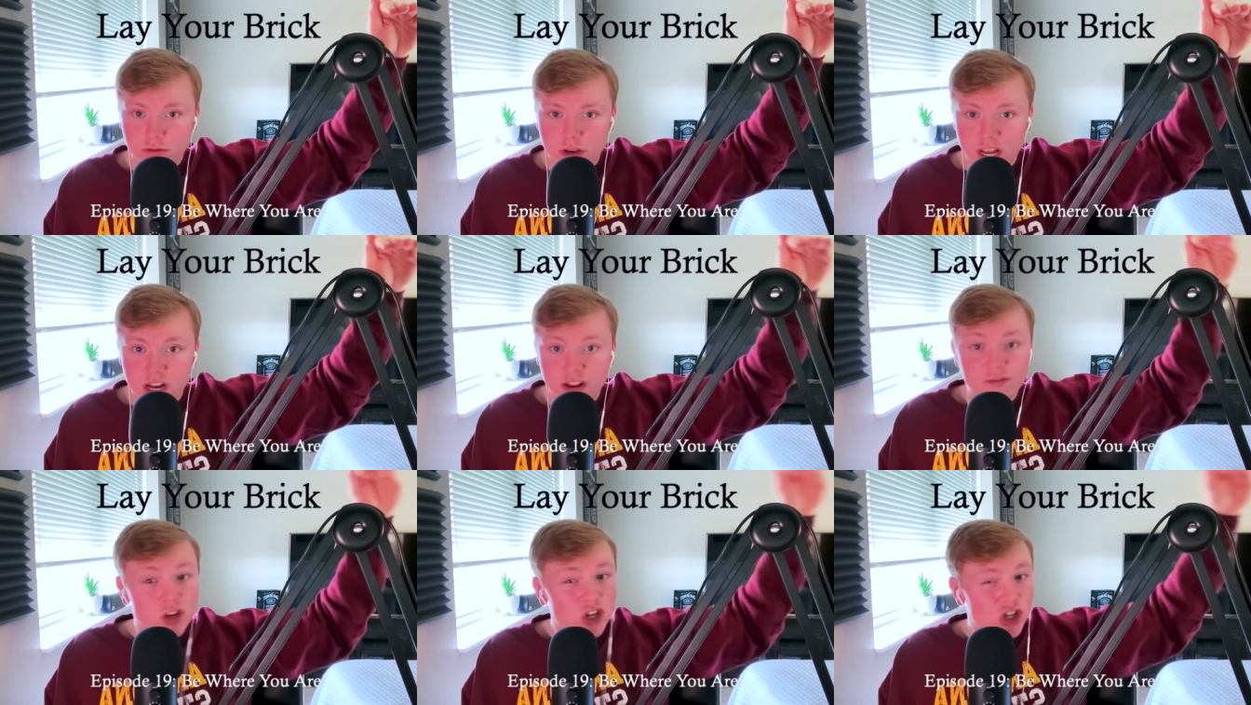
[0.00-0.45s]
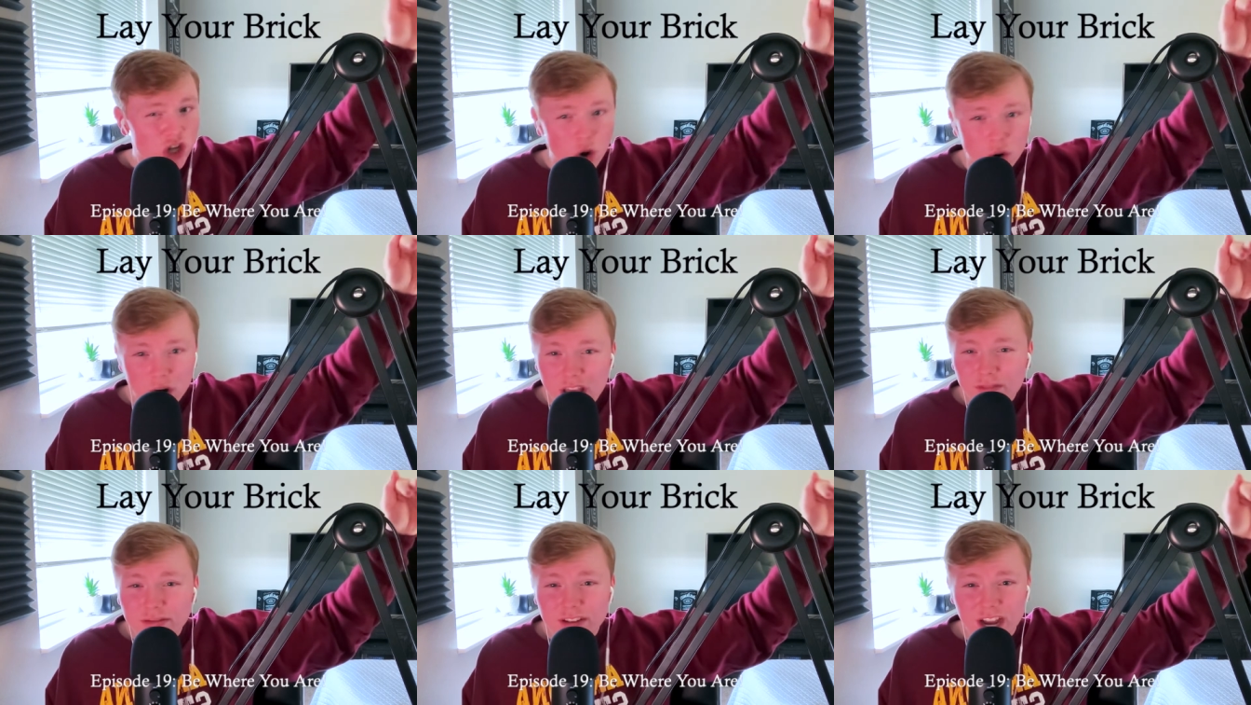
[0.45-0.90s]
And if you don't
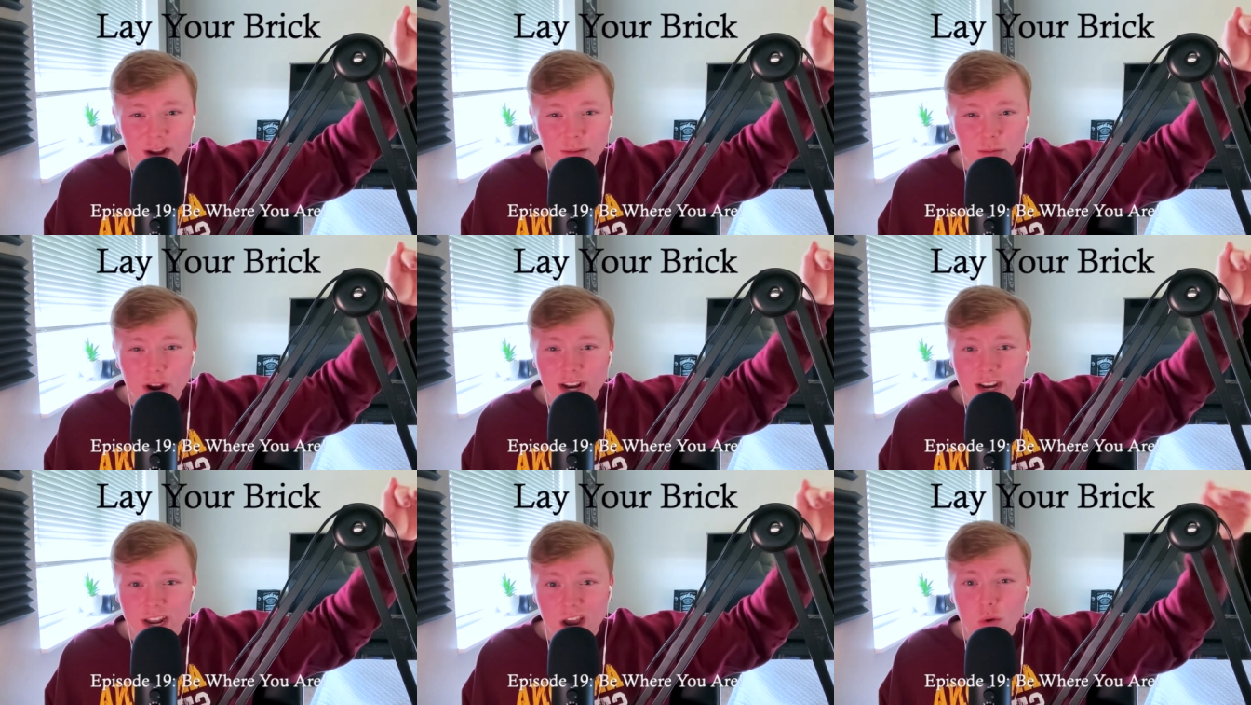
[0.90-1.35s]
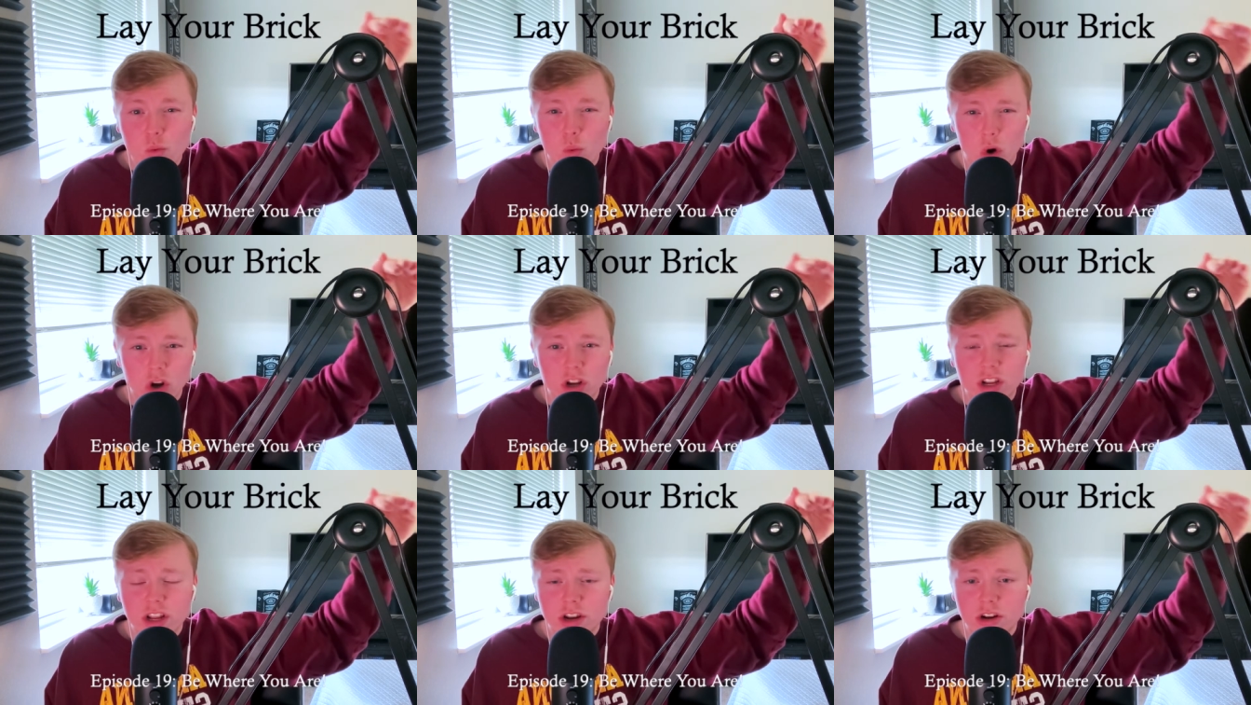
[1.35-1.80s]
have time right now
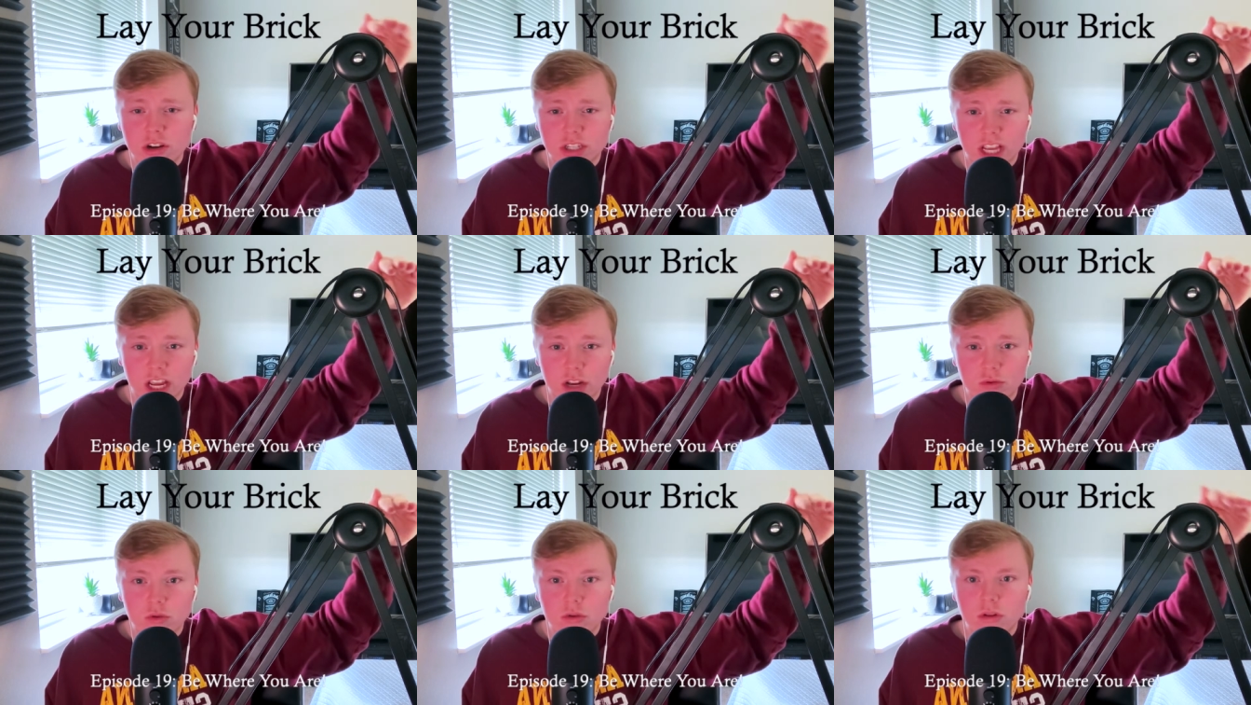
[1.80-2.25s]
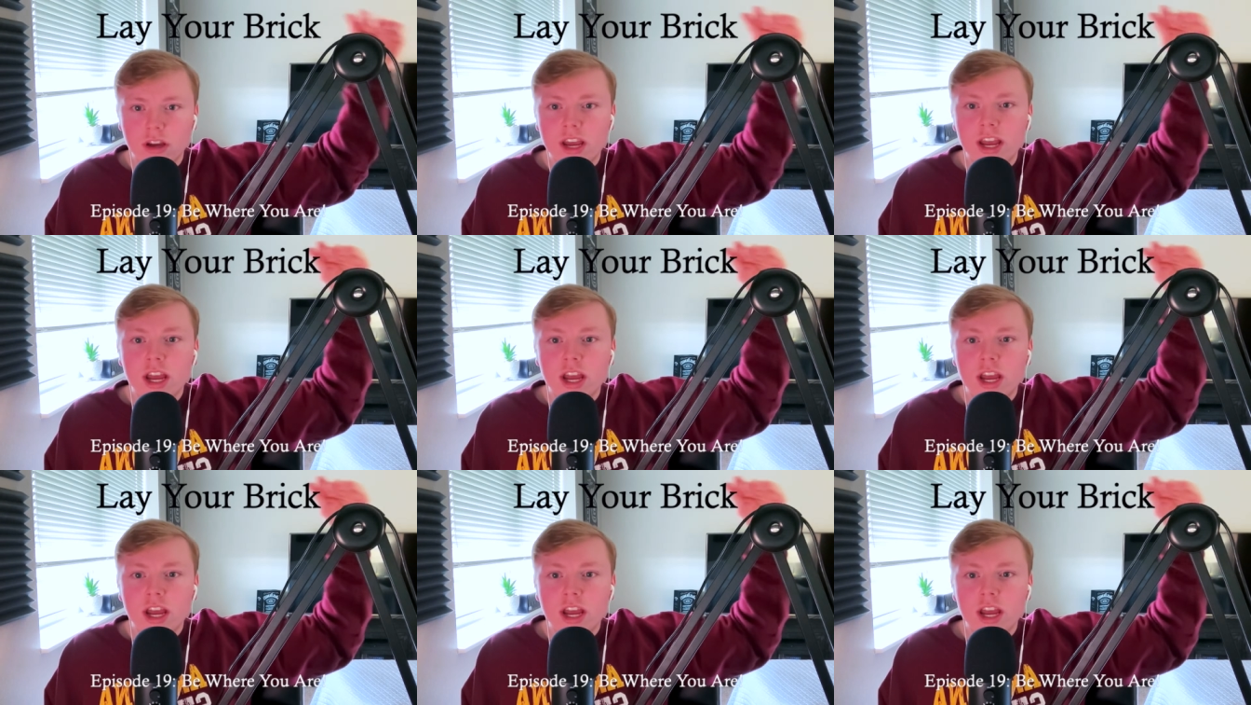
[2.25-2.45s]
worked in your schedule,